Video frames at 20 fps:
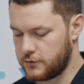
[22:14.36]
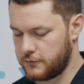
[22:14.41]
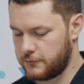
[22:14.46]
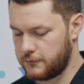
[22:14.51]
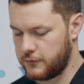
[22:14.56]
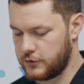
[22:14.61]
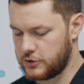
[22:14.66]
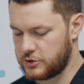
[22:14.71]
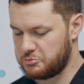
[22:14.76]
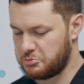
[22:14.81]
of
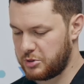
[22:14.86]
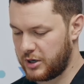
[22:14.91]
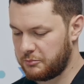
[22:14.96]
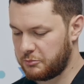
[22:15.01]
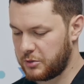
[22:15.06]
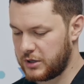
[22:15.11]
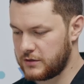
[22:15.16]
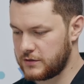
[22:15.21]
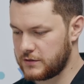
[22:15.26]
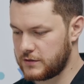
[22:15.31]
first
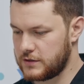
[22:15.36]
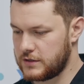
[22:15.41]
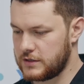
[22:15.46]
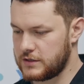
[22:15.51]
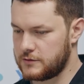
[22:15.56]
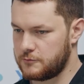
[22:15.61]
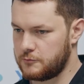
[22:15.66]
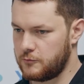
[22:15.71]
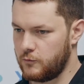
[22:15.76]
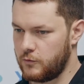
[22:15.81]
bump into
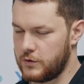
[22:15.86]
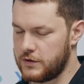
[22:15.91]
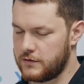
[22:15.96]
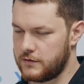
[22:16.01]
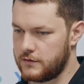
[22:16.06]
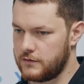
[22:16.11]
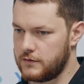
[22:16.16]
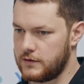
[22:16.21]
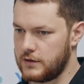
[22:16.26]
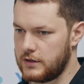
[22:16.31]
this
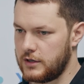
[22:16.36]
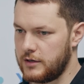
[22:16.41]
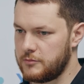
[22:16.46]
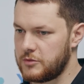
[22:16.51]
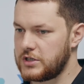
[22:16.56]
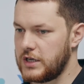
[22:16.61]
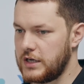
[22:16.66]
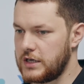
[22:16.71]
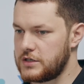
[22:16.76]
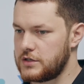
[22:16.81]
with the
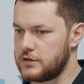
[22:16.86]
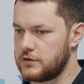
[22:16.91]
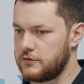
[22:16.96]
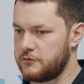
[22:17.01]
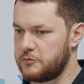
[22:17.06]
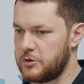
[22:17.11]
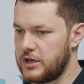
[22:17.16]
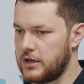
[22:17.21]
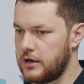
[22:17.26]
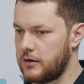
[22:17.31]
limitation of
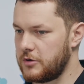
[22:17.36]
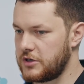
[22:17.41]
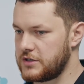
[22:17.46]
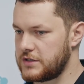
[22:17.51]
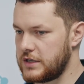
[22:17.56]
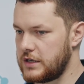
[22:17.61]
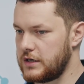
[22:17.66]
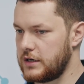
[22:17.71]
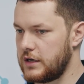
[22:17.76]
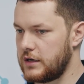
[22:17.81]
being able to
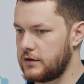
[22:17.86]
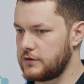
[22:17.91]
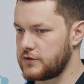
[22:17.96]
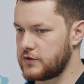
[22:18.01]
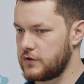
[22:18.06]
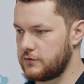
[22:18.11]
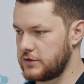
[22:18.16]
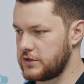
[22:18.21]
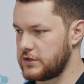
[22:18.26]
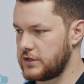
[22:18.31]
send our
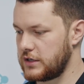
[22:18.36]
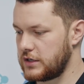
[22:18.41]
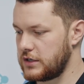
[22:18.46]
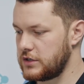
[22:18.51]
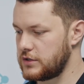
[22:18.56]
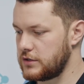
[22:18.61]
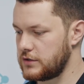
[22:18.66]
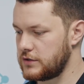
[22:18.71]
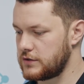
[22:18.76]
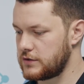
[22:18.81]
service
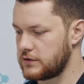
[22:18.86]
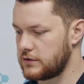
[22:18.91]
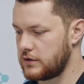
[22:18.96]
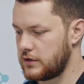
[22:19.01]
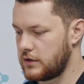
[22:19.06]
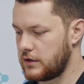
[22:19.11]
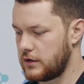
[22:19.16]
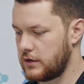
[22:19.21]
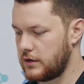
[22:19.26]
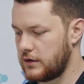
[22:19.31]
technicians
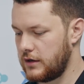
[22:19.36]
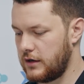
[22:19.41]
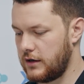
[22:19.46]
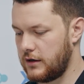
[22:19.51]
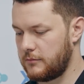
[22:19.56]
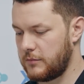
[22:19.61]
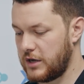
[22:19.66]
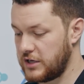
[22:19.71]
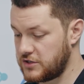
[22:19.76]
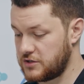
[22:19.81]

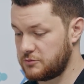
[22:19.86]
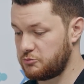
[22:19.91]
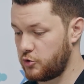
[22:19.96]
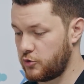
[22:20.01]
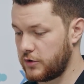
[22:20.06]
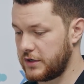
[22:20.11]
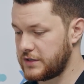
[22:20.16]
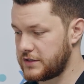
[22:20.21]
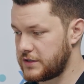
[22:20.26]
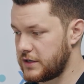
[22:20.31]
and
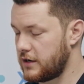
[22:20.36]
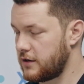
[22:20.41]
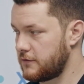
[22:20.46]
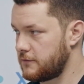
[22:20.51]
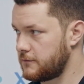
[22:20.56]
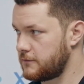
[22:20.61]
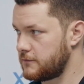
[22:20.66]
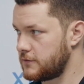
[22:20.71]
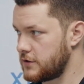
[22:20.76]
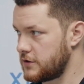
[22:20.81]
supporting
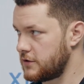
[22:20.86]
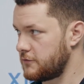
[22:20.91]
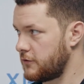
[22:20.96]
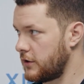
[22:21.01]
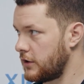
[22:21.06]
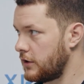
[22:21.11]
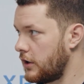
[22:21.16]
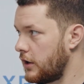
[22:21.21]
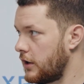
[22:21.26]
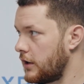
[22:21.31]
staff to the
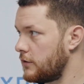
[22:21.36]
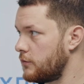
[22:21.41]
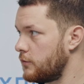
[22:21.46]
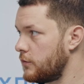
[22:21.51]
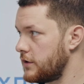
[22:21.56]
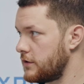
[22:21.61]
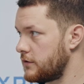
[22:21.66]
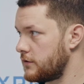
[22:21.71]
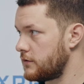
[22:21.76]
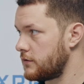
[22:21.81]
front line
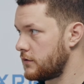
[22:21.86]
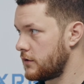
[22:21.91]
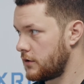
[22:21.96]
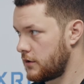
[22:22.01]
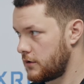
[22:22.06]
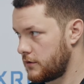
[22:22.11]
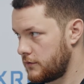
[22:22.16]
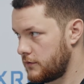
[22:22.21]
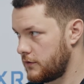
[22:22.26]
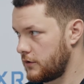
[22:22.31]
with
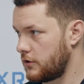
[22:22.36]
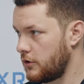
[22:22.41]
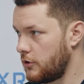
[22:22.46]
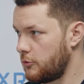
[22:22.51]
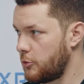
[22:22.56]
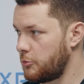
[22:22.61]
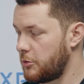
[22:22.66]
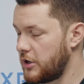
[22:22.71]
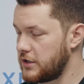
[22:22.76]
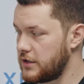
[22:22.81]
the
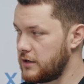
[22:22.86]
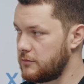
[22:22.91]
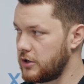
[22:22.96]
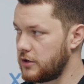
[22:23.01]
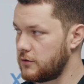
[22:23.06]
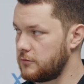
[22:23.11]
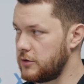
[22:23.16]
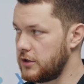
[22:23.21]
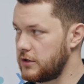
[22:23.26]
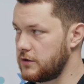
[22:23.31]
global
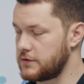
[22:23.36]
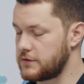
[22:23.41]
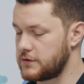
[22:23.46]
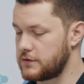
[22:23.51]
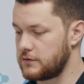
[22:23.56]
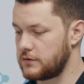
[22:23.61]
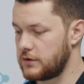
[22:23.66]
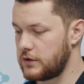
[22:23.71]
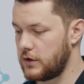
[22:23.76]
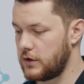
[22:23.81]
pandemic, because